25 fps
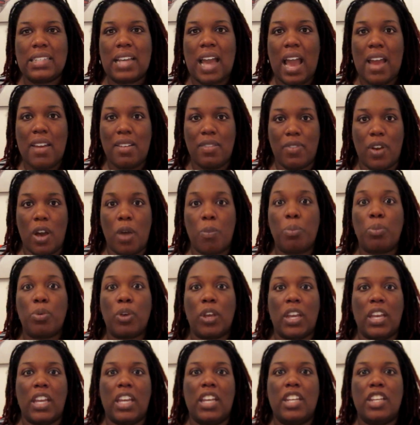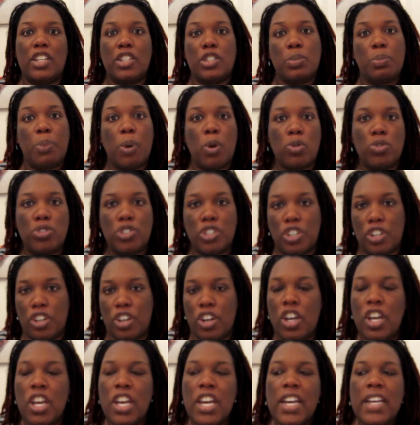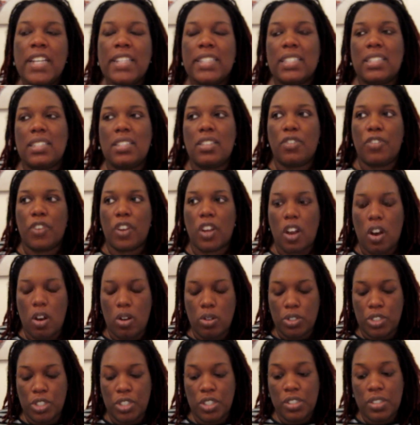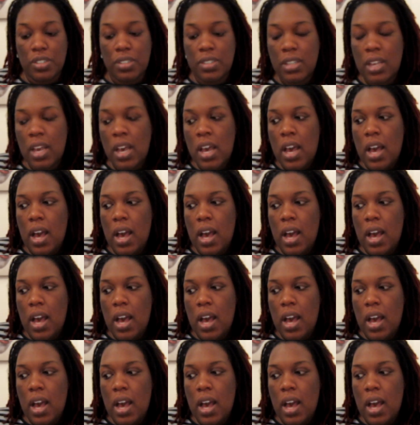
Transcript: kind of upbringing and exposure to different cultures.